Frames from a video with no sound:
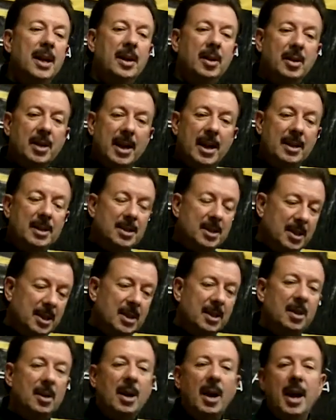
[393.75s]
I
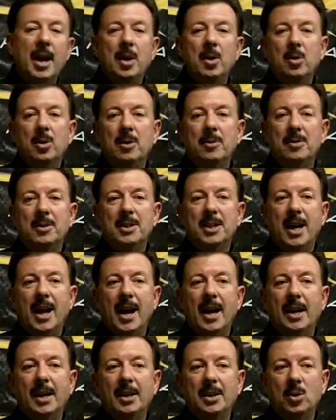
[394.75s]
see their angle of
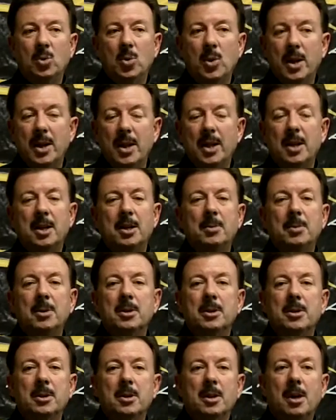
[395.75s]
attack and the way they come
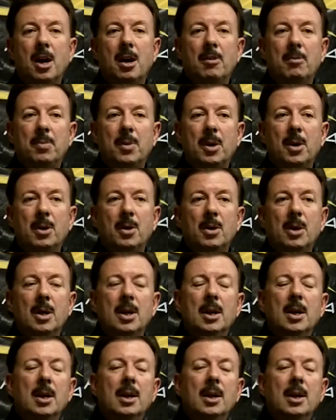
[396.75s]
into the golf ball,